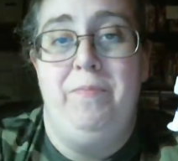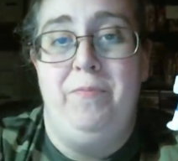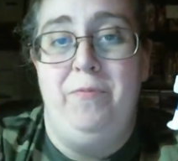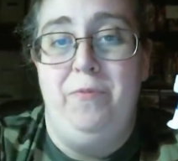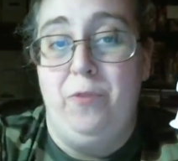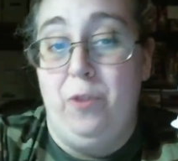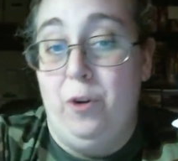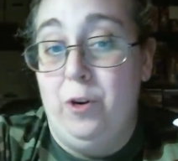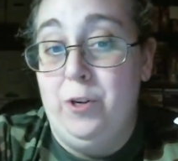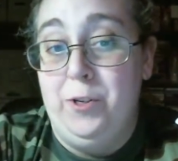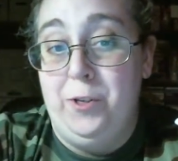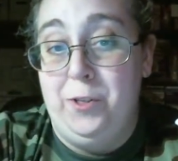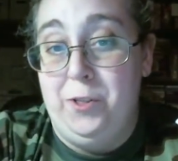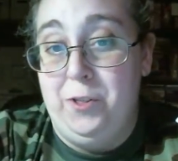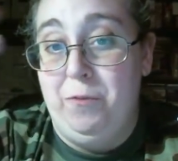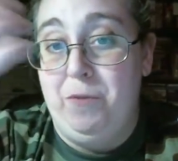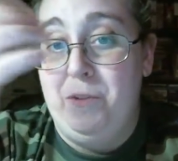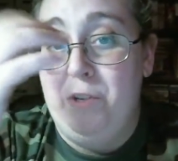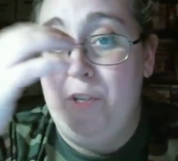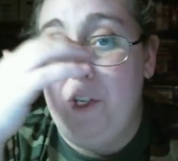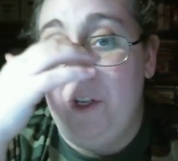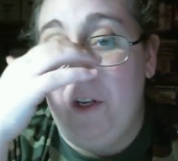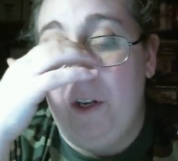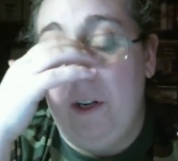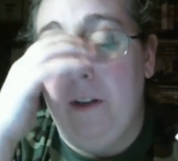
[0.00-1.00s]
versions of
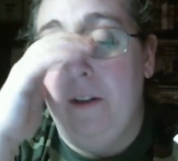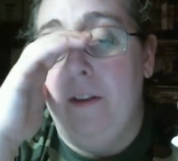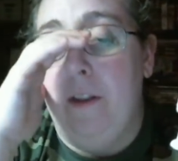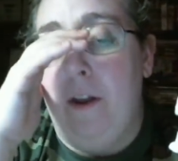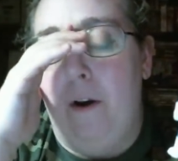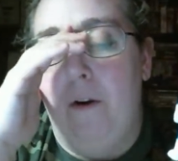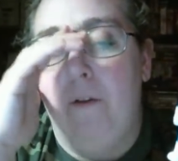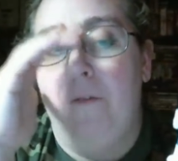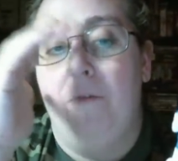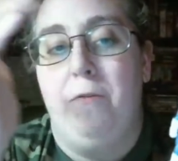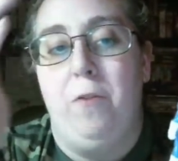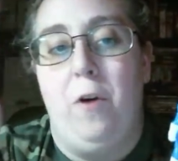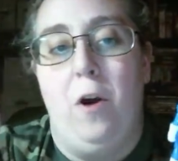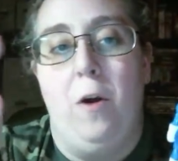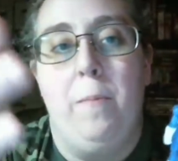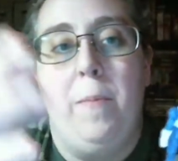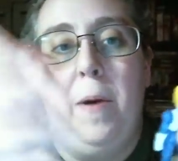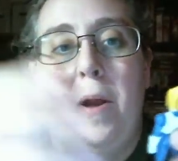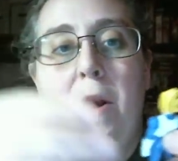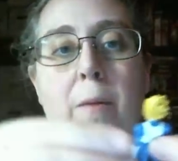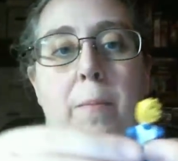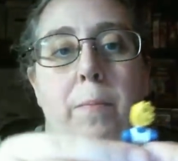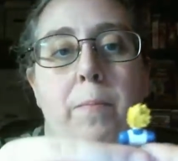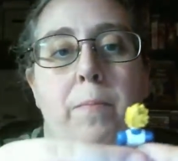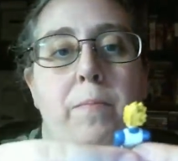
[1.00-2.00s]
Vegeta that are far
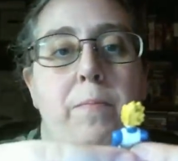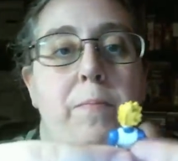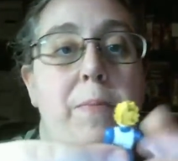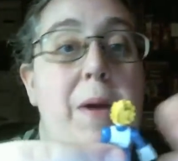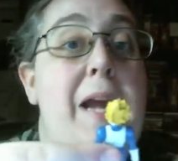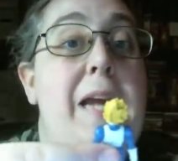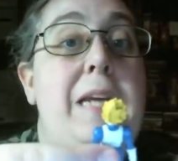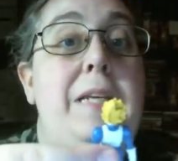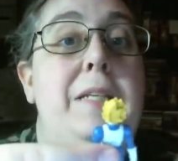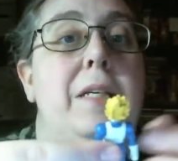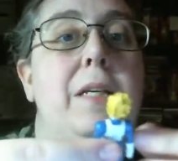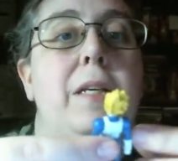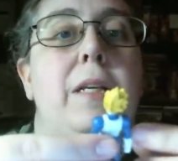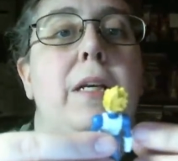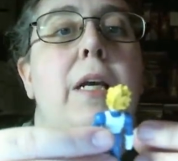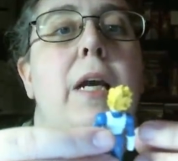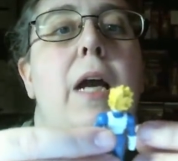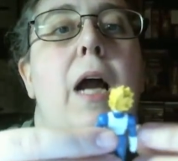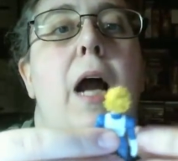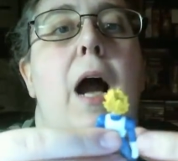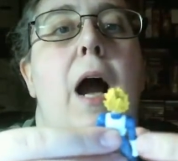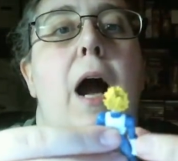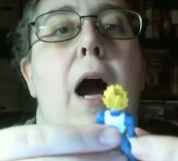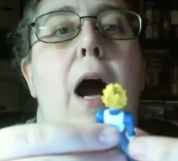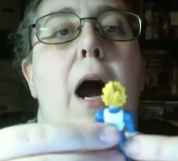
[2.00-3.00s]
better painted.
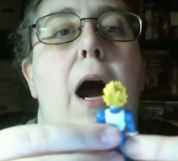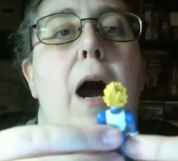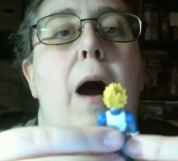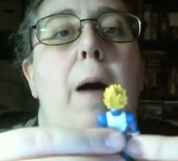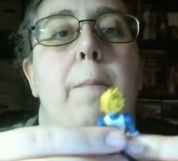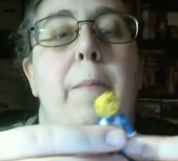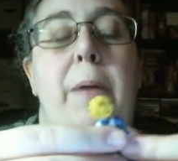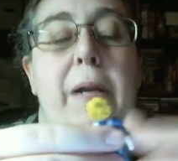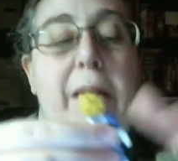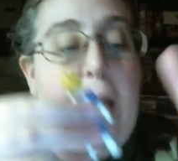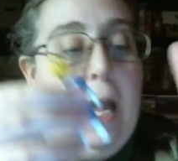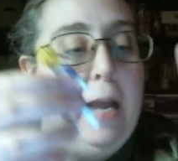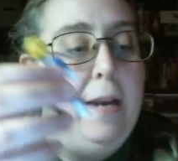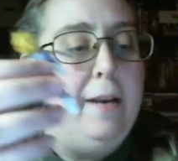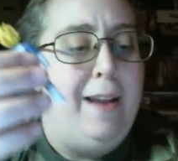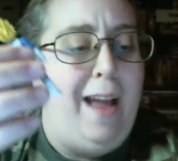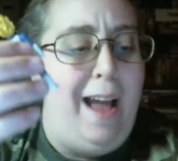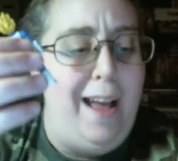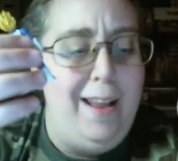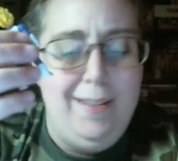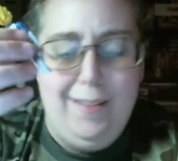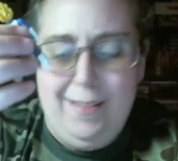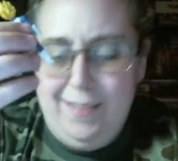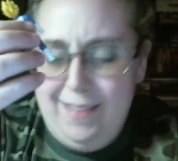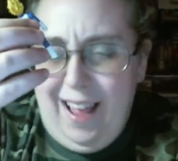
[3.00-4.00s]
But again,
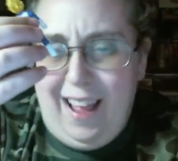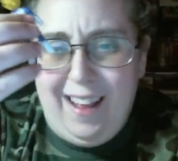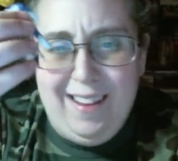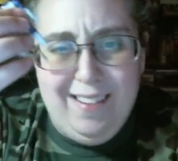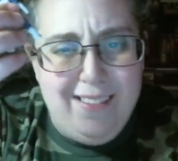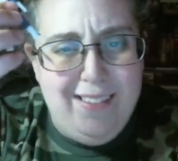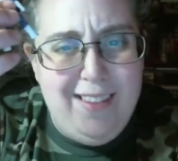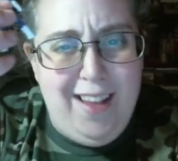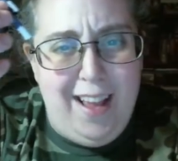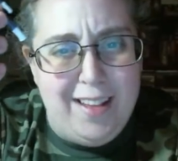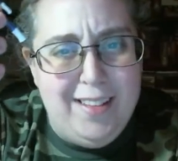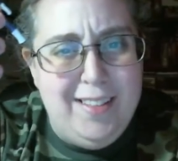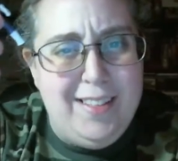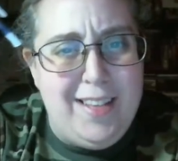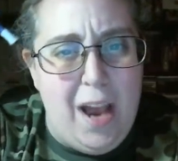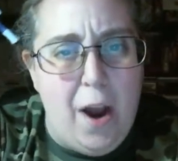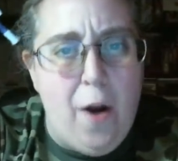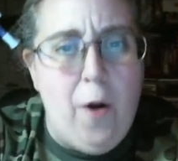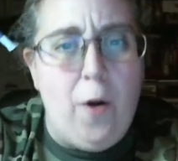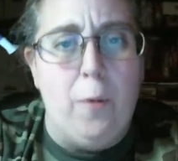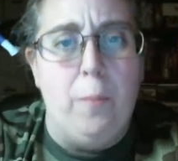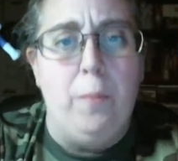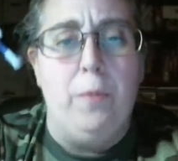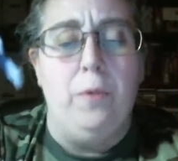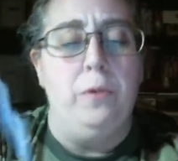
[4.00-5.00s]
not
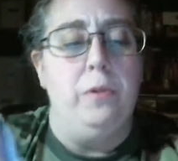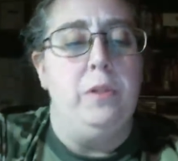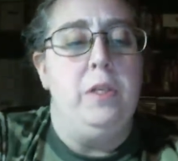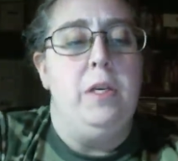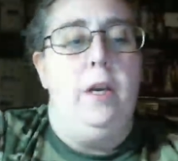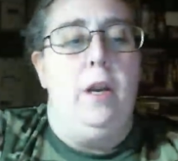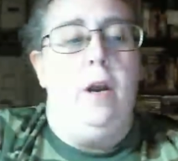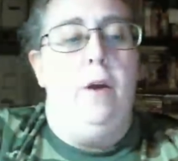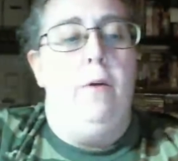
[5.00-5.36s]
terrible.